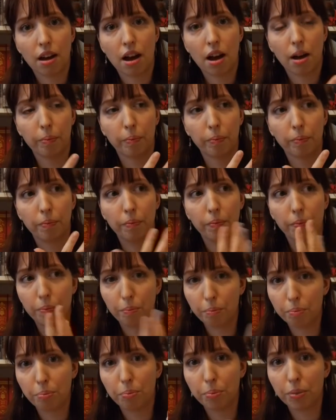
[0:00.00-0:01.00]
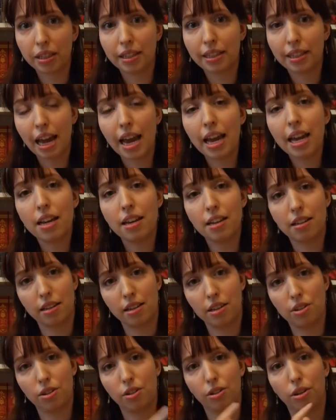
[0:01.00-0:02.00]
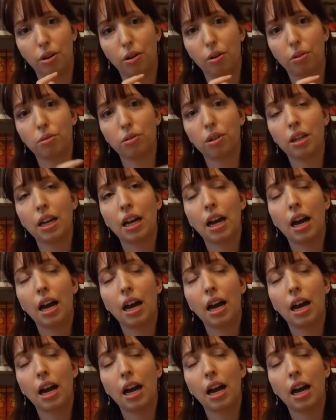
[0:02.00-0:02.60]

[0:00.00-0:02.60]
But they need to know.